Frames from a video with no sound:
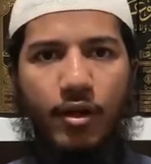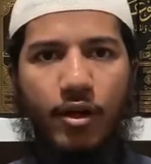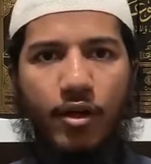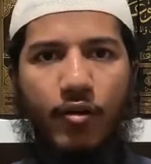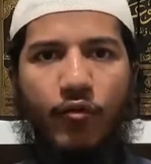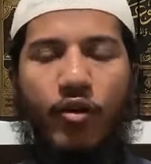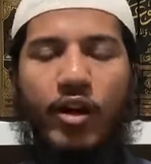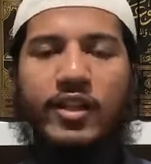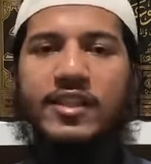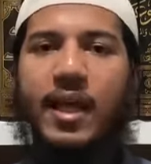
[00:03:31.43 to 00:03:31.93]

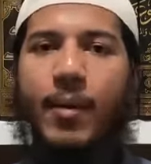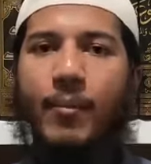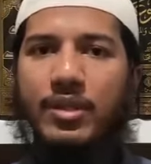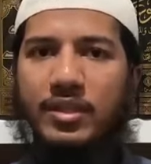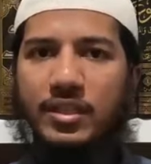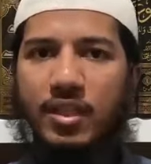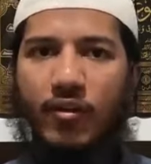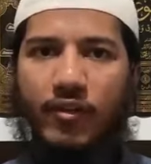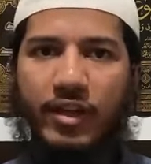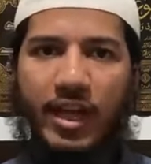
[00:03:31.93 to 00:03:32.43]
For example,
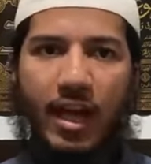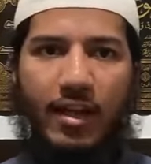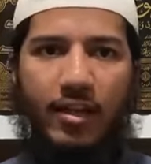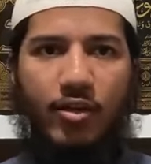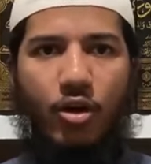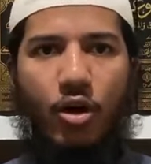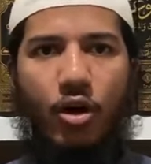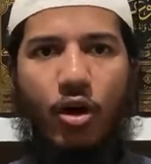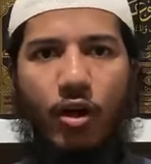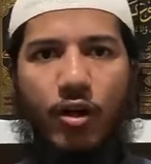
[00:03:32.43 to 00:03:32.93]
serving
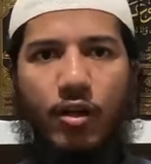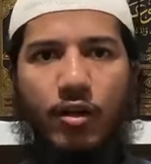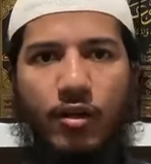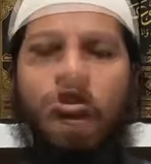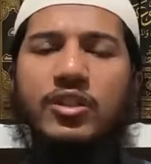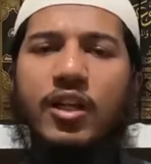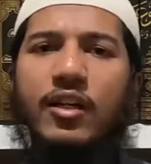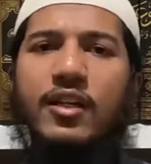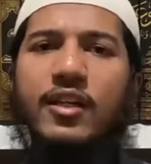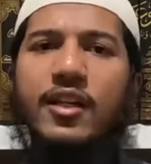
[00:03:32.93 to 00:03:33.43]
alcohol.
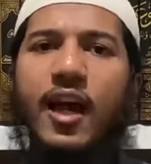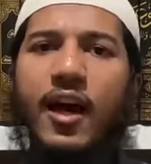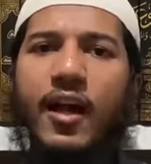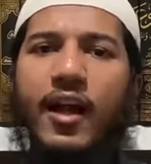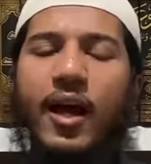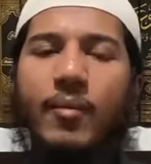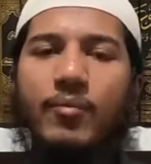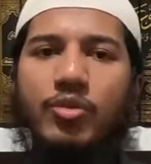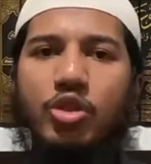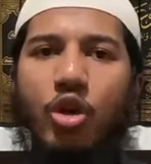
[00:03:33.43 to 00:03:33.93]
Certain
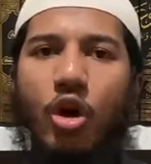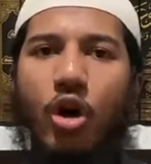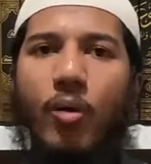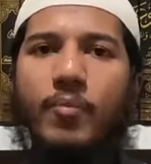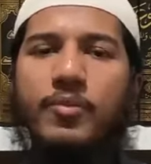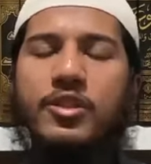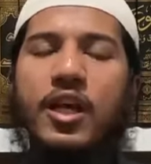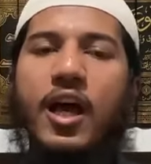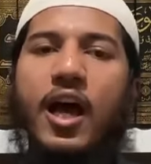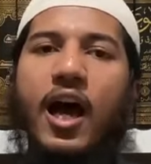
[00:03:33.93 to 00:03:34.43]
haram
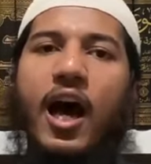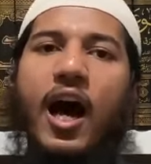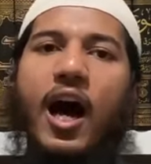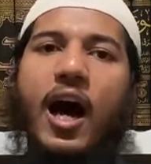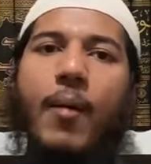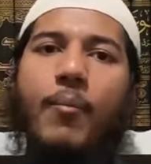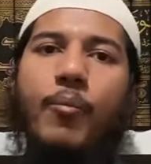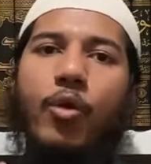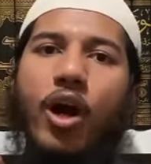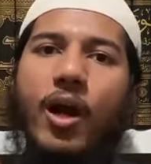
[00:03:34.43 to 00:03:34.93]
jobs
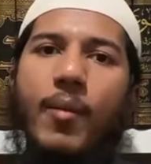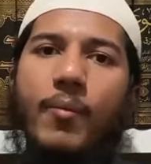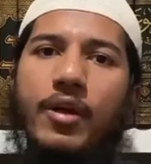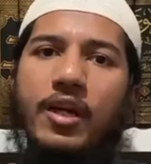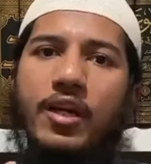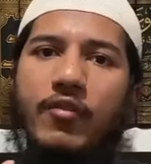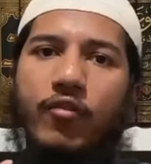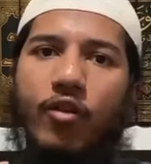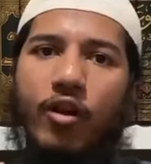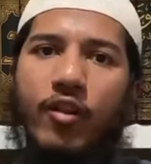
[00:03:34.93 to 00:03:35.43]
are
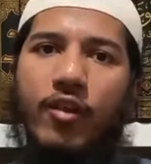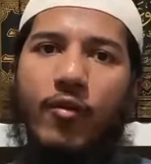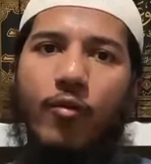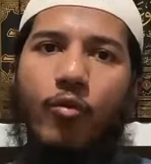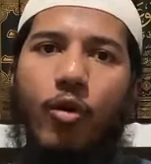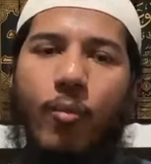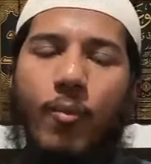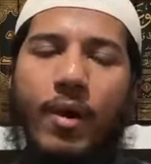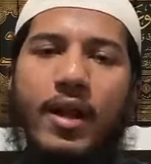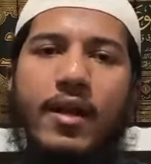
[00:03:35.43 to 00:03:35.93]
prohibited for the
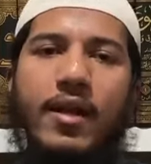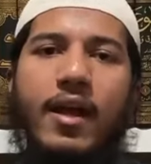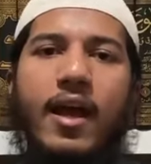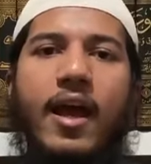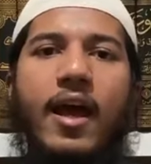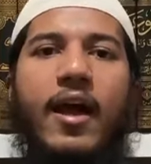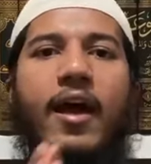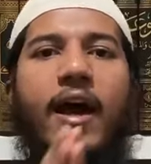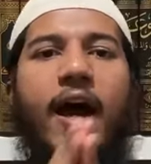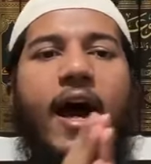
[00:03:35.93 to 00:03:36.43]
woman
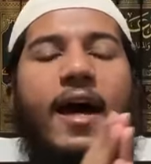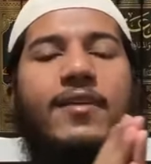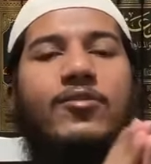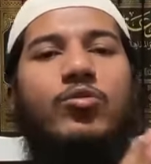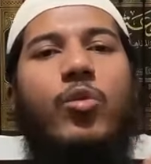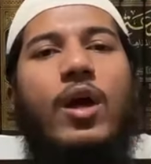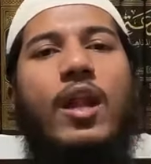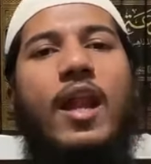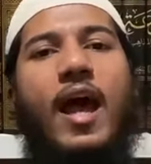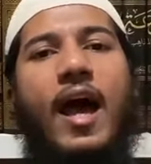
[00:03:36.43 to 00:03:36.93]

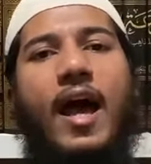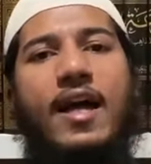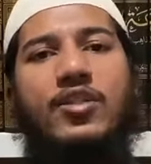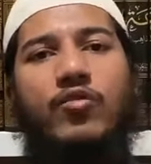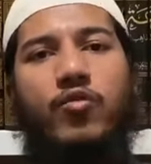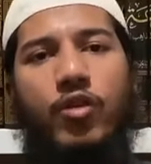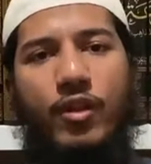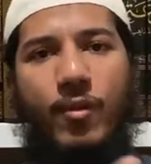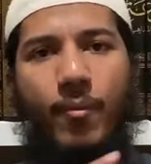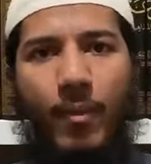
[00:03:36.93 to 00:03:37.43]
as well as
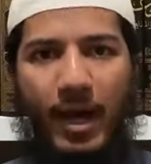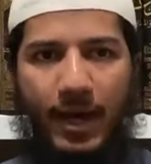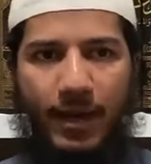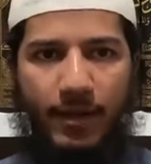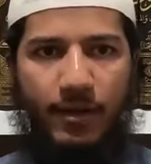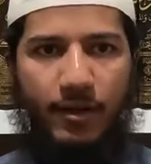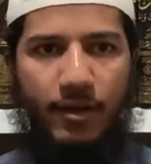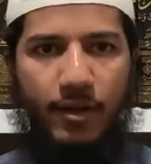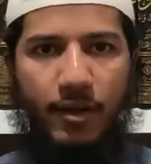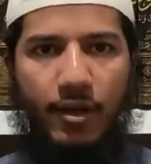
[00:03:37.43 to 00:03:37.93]
for the man.